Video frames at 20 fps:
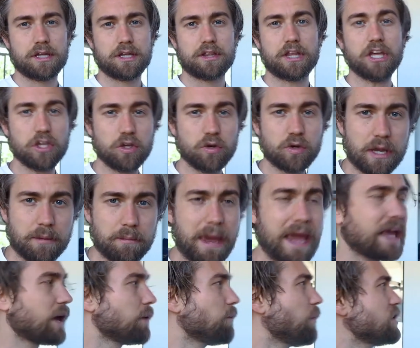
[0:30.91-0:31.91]
that you can
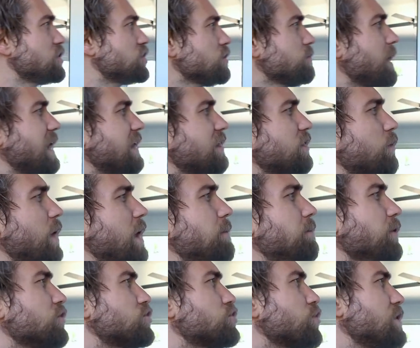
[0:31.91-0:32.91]
make. And once you make the
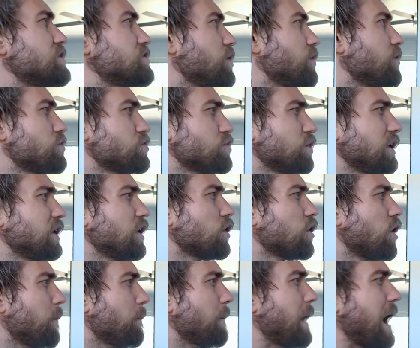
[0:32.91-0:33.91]
red pill choice, though, there's really no
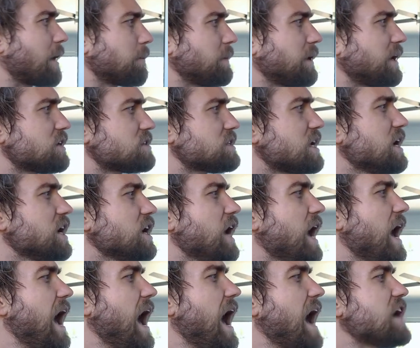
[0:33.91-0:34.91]
going back, because
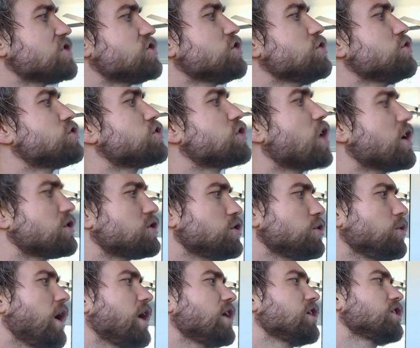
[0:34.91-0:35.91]
as you start
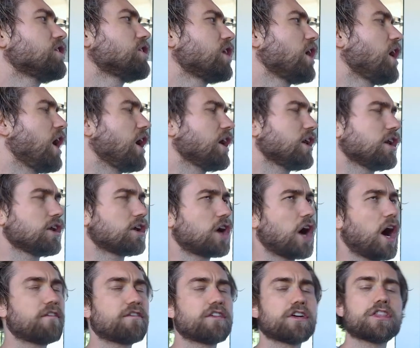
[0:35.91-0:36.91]
to
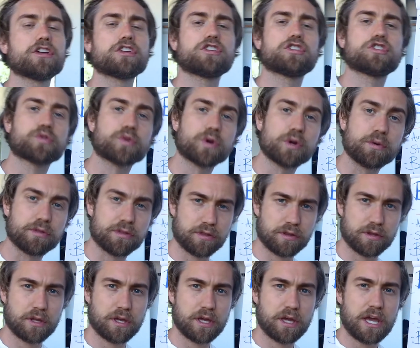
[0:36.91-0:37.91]
uncover the
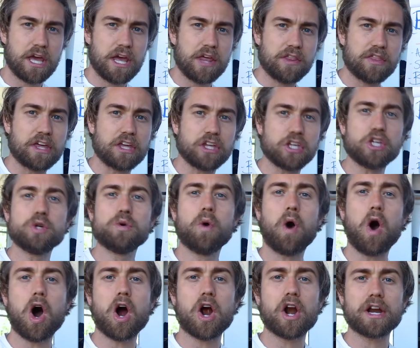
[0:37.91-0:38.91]
truth that you
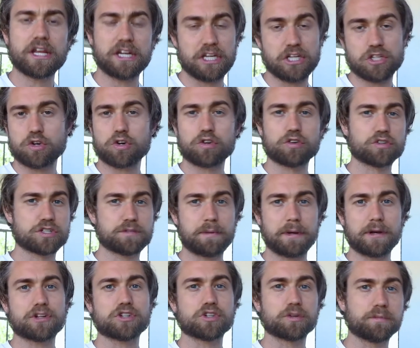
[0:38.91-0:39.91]
are an eternal
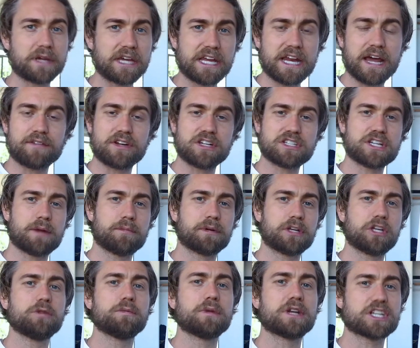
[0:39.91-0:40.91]
spiritual being having a
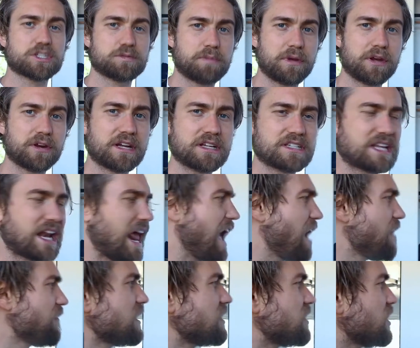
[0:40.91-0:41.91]
temporary human experience, that
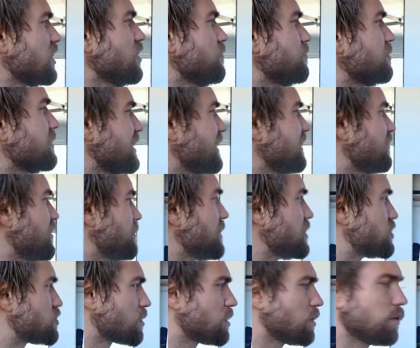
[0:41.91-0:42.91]
everything you believe to
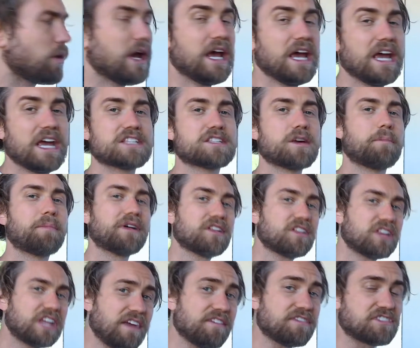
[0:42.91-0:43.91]
be true is a
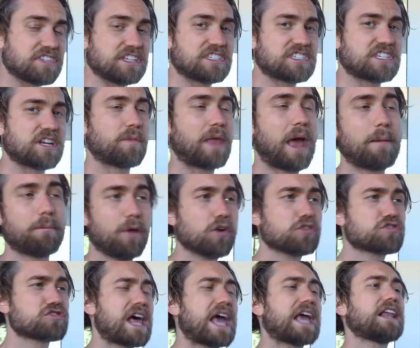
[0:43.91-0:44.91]
belief system that
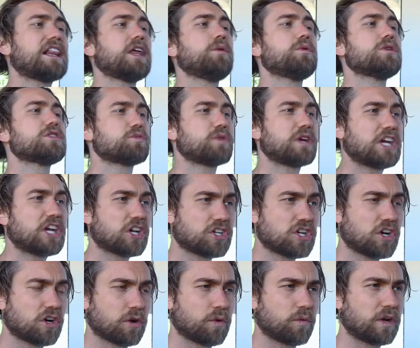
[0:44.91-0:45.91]
most likely was
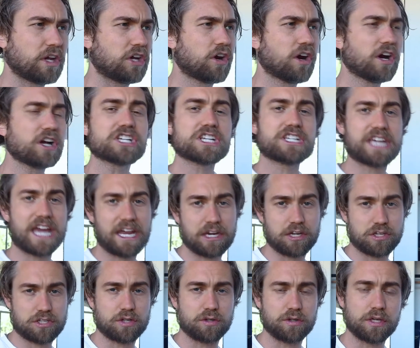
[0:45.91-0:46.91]

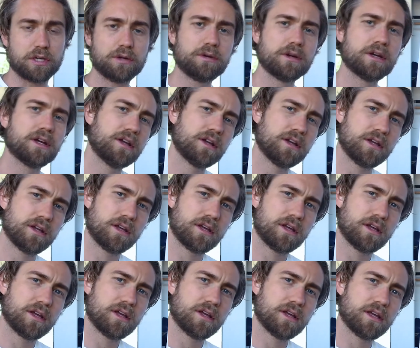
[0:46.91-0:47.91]
regurgitated to you,
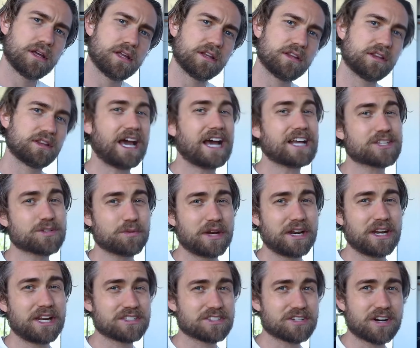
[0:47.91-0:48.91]
that's
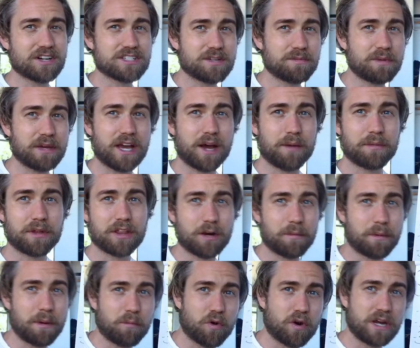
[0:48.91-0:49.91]
when it starts to become a
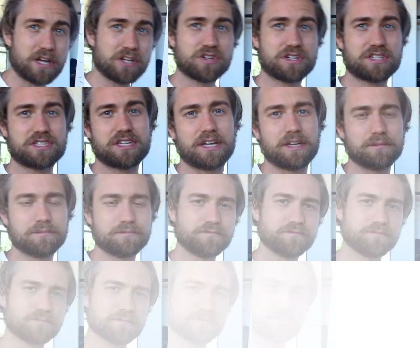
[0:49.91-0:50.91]
little bit more interesting.
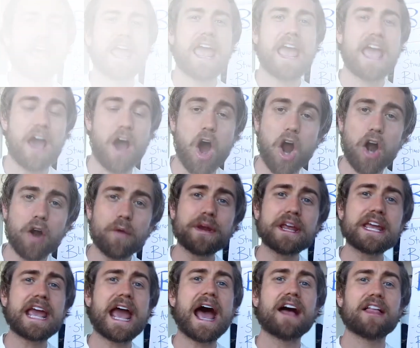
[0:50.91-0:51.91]
Our
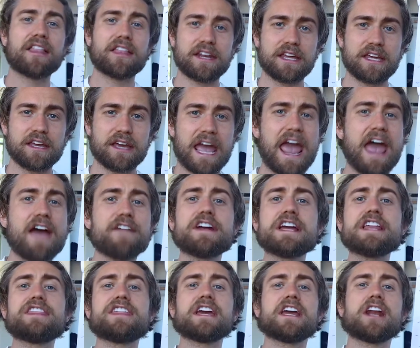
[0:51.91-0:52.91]
reality,
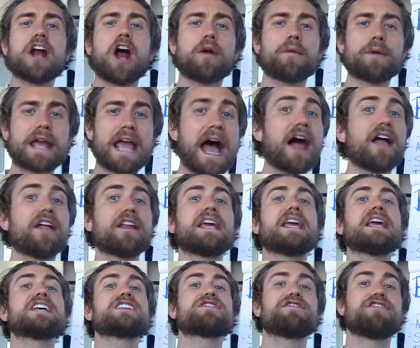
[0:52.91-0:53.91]
everything in our
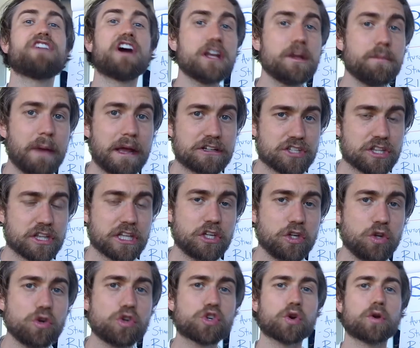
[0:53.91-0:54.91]
reality is fundamentally
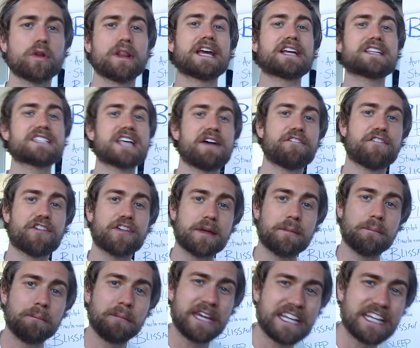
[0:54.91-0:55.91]
neutral except for
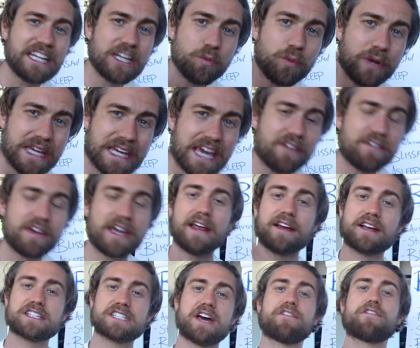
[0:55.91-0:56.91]
the meaning we give it,
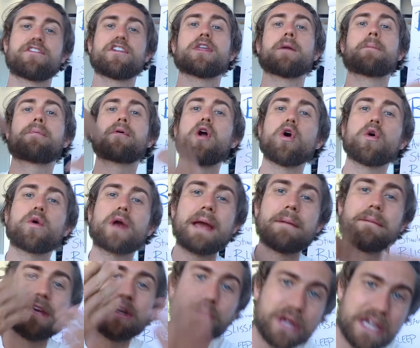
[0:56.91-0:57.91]
except for the
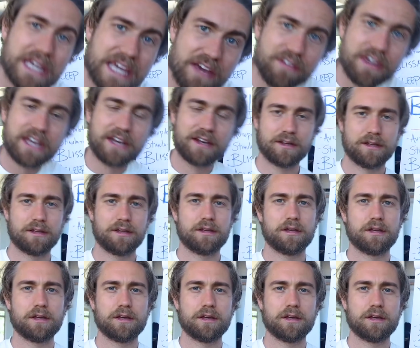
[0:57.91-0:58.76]
programming we give it,